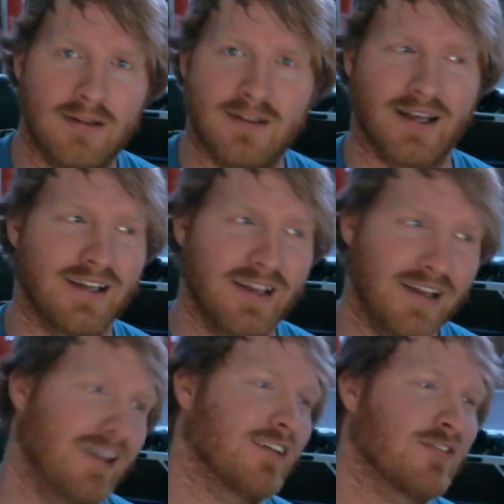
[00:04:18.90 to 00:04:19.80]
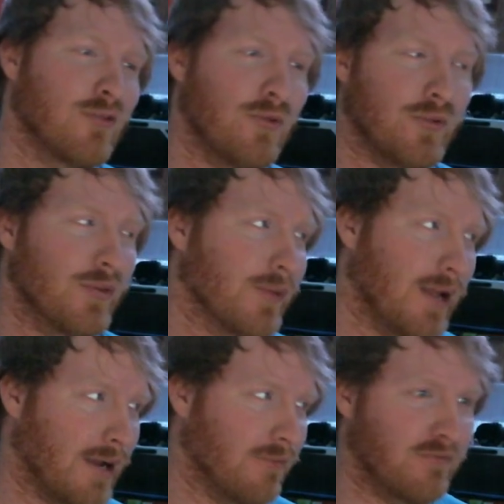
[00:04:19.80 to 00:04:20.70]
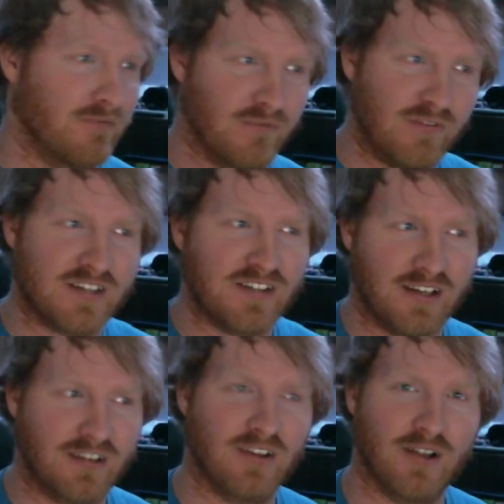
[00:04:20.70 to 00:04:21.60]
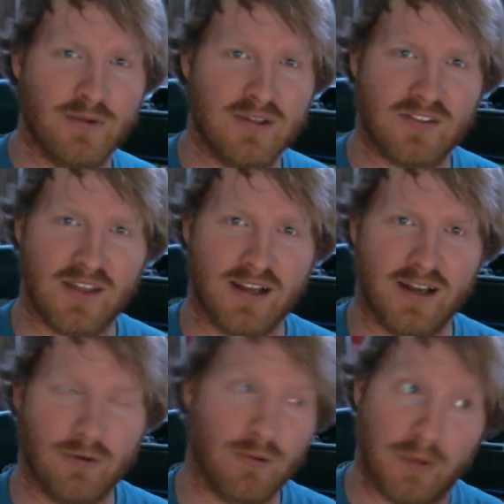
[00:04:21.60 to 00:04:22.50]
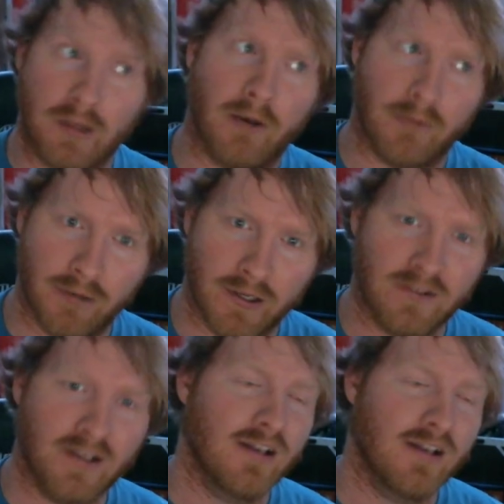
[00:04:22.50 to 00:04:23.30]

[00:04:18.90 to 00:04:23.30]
like, like I'm fixing to load this thing up. Well, we thought we was.